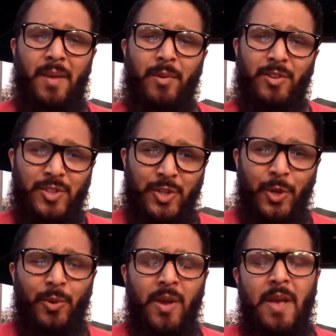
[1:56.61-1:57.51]
Number
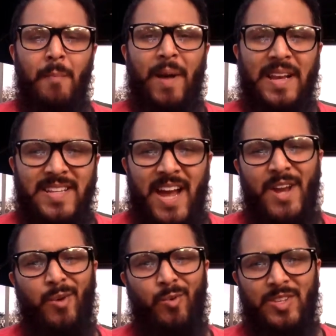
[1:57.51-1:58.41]
two, my
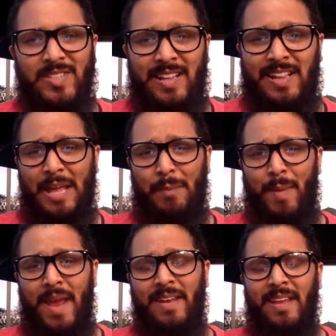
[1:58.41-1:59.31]
title was
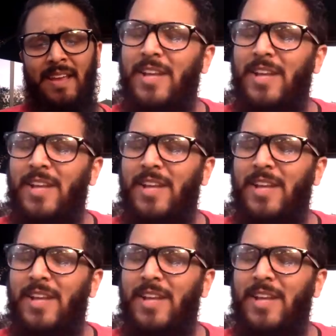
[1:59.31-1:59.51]
clickbaity.